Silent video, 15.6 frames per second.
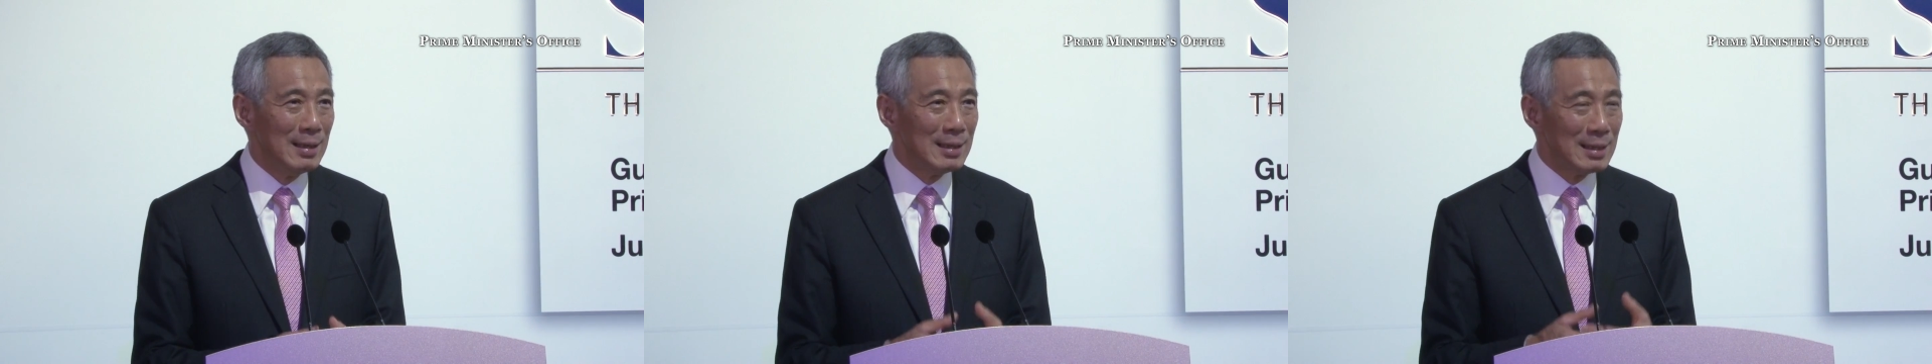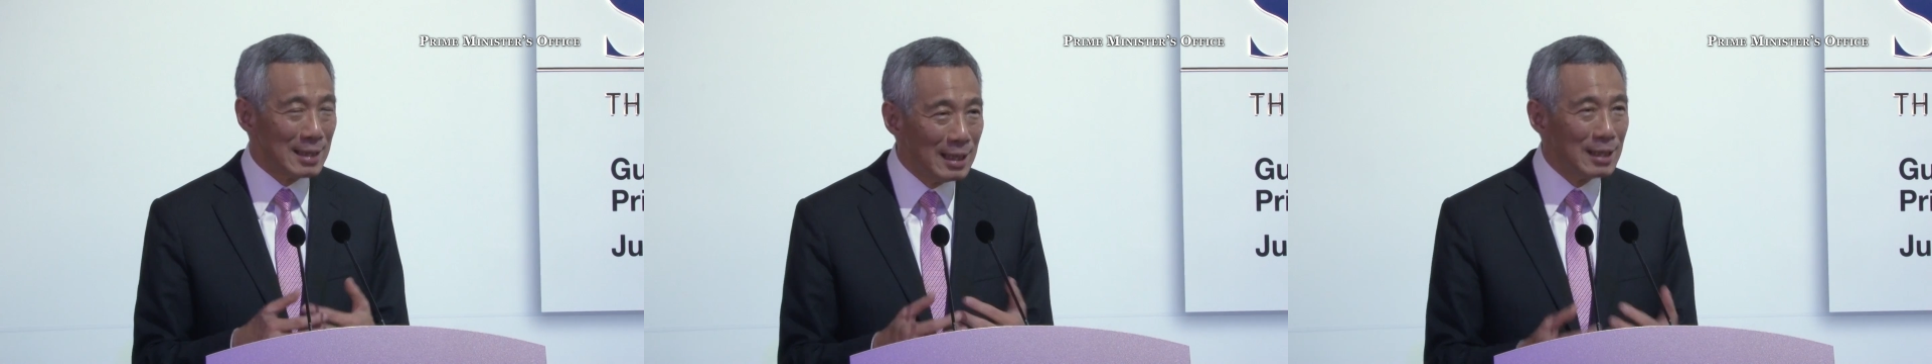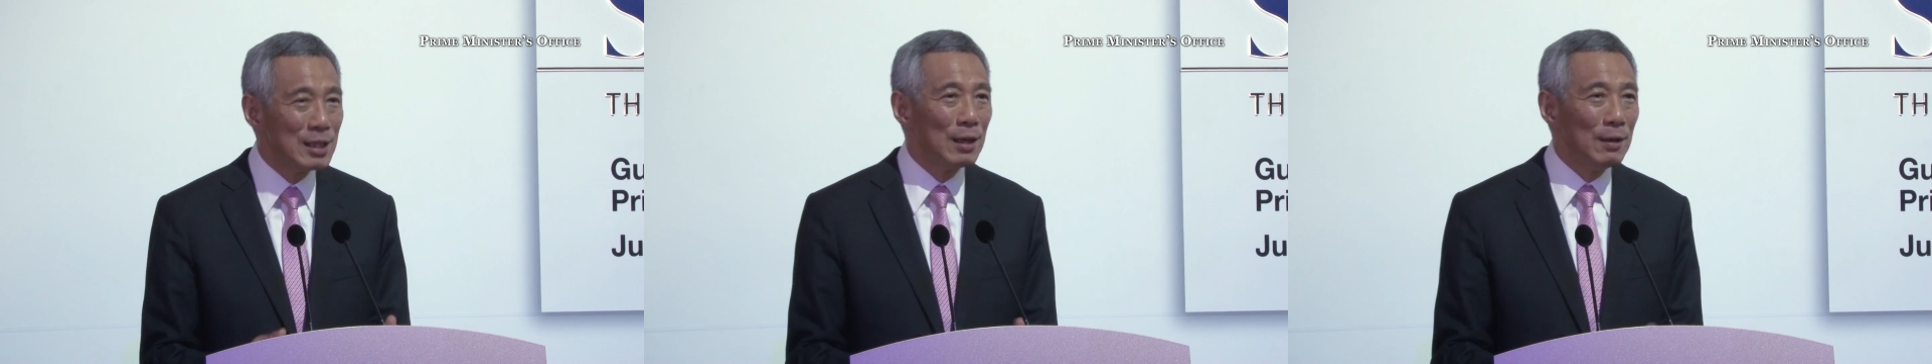
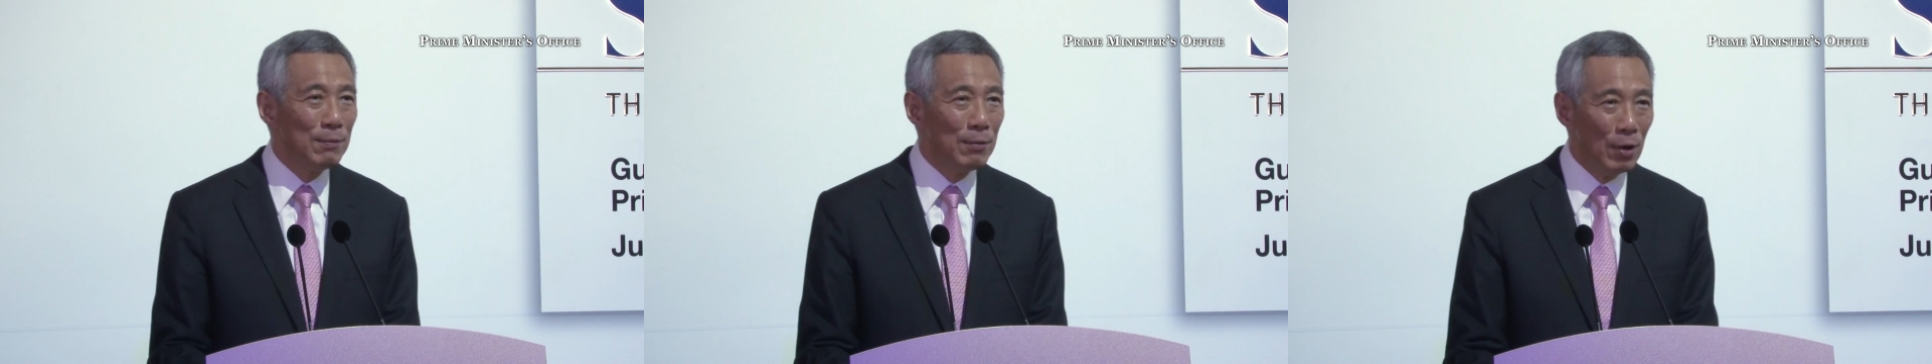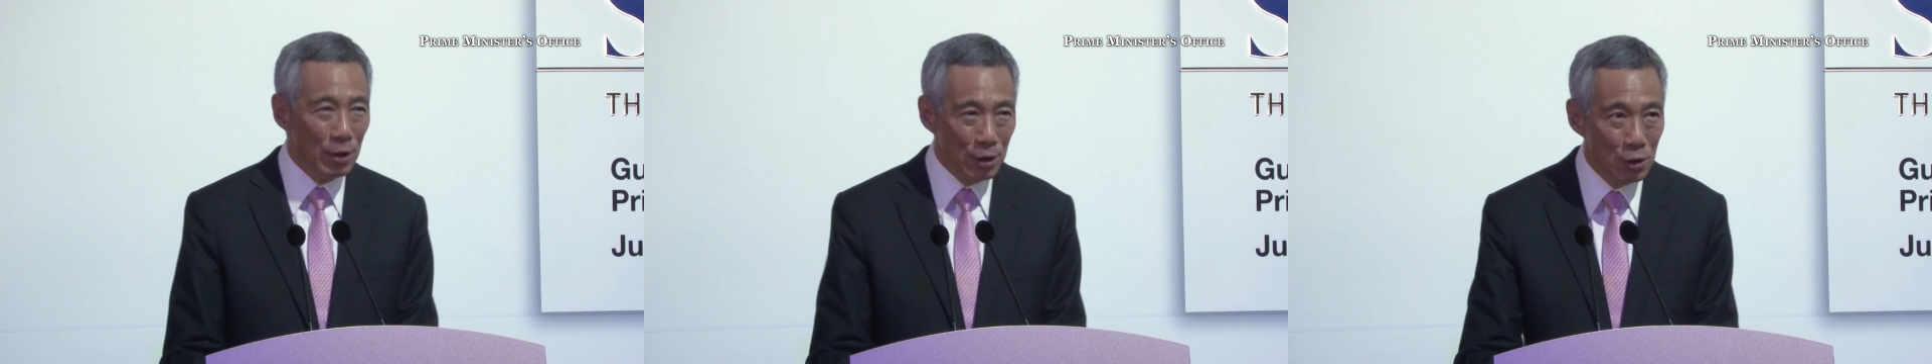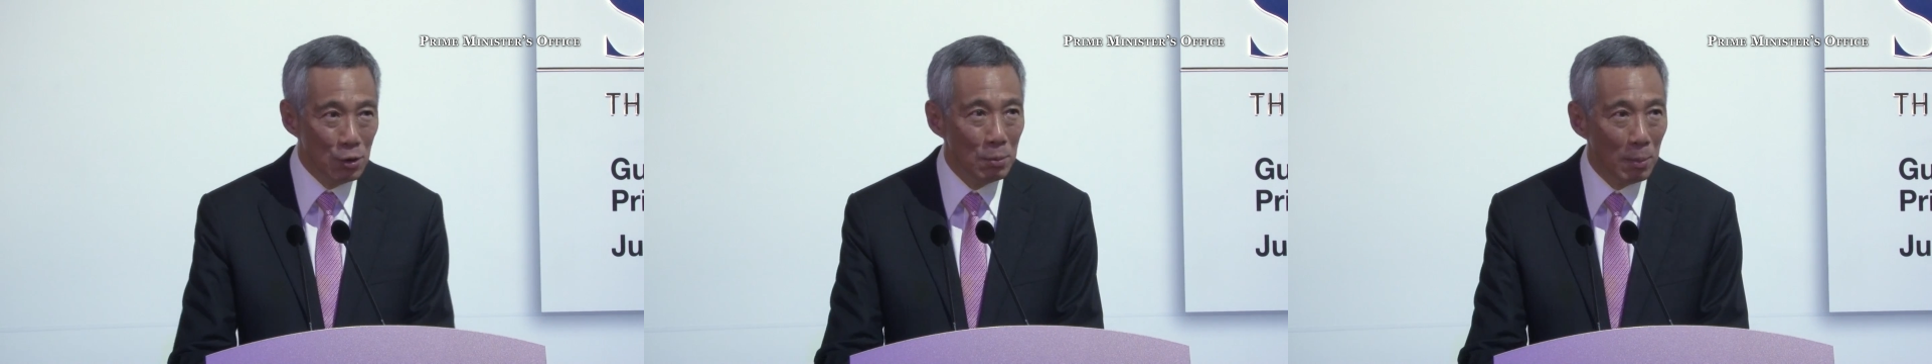searching for a
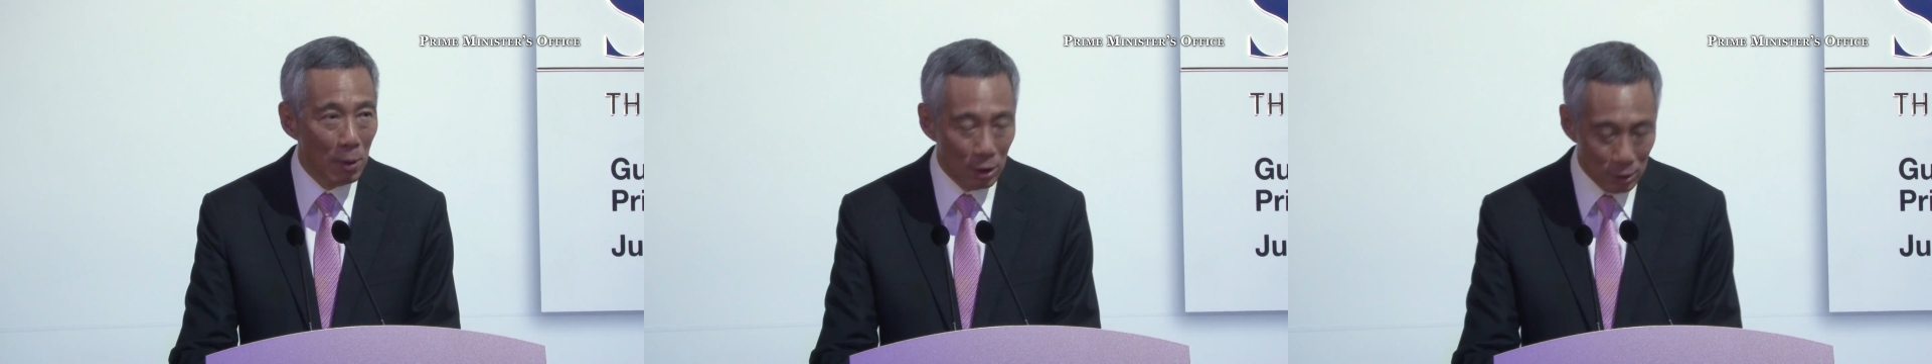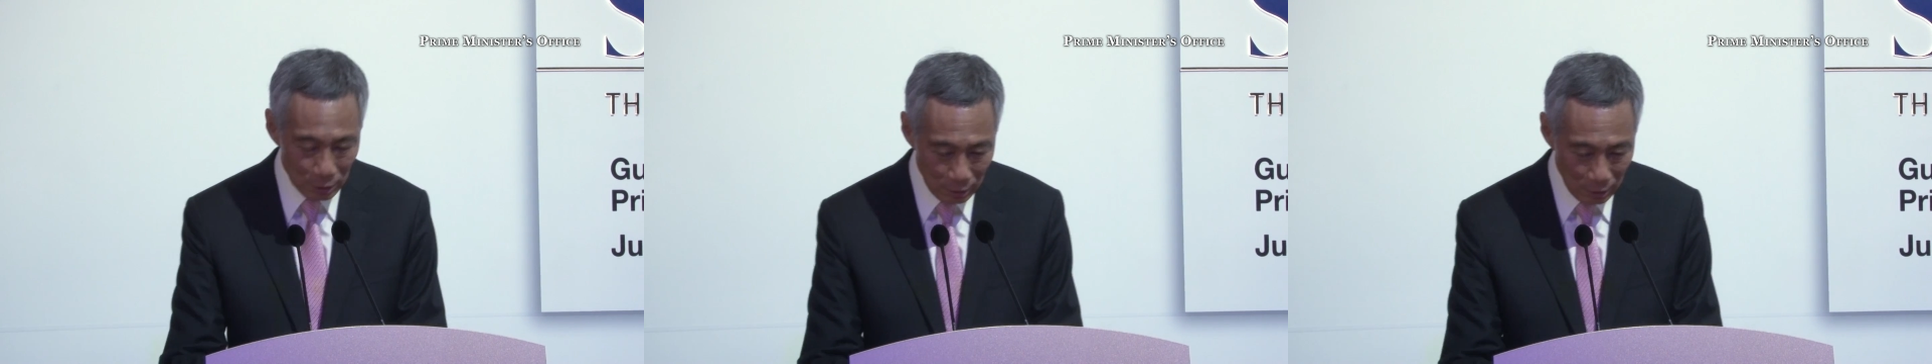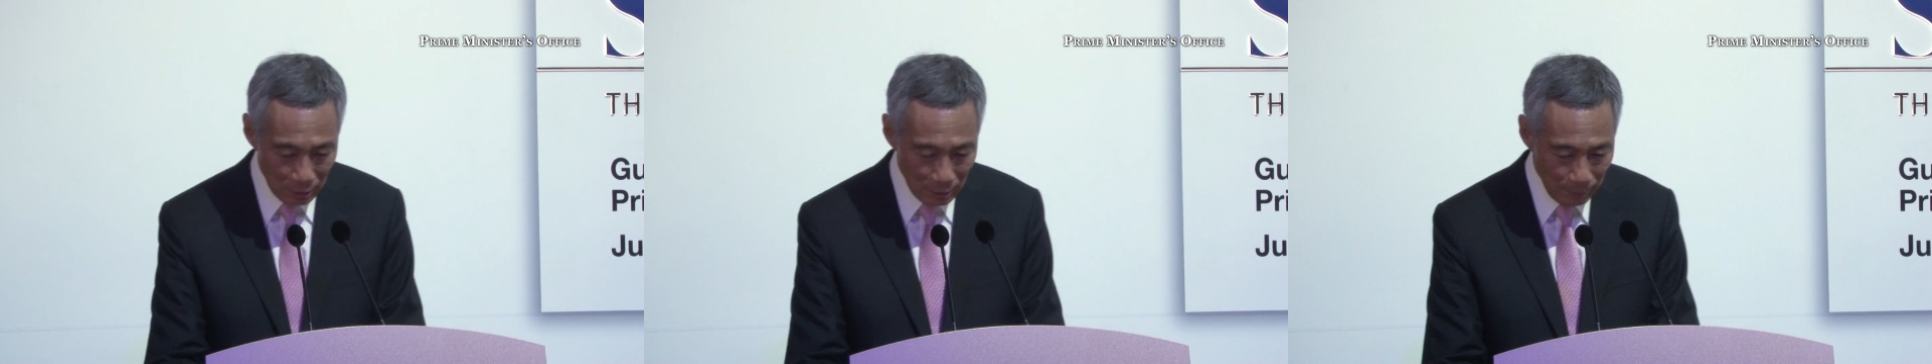new
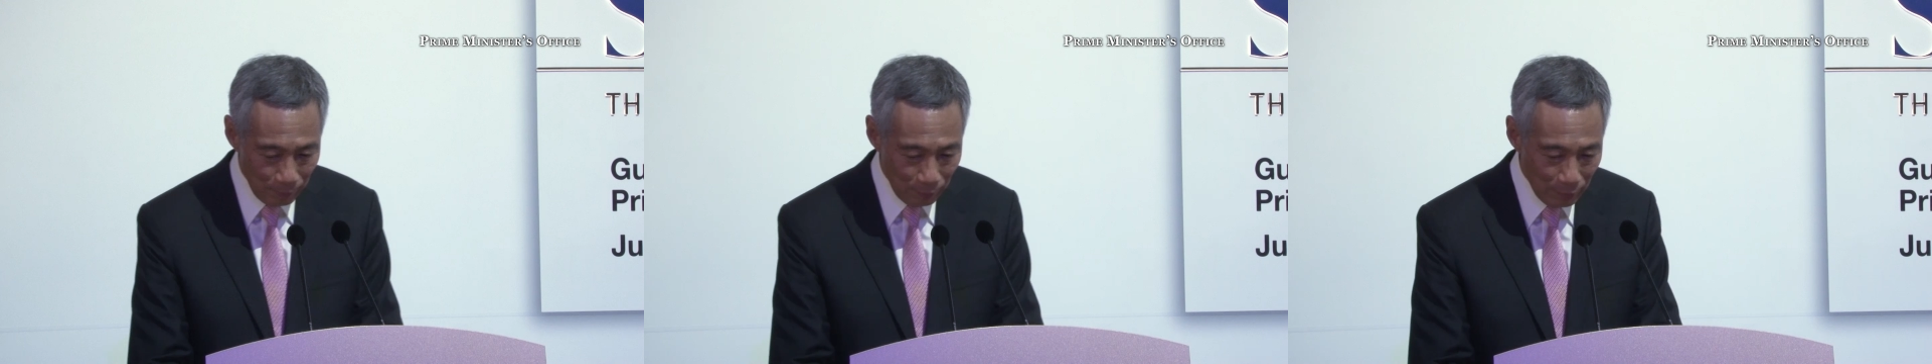model.